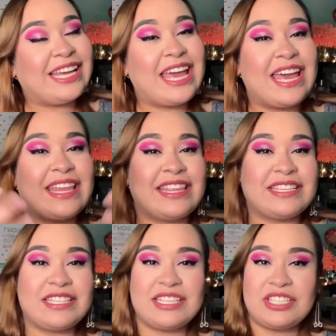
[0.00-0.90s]
and
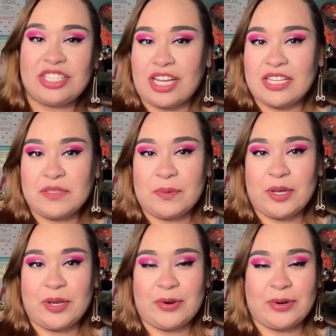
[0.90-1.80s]
this is Cheli's
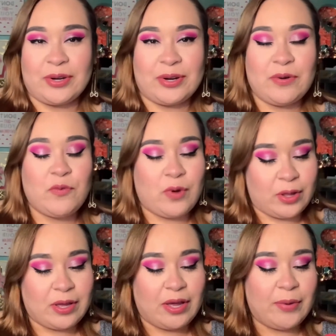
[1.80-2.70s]
Beauty Corner
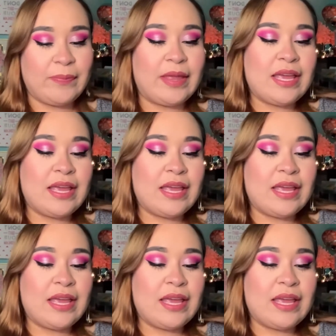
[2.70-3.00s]
welcome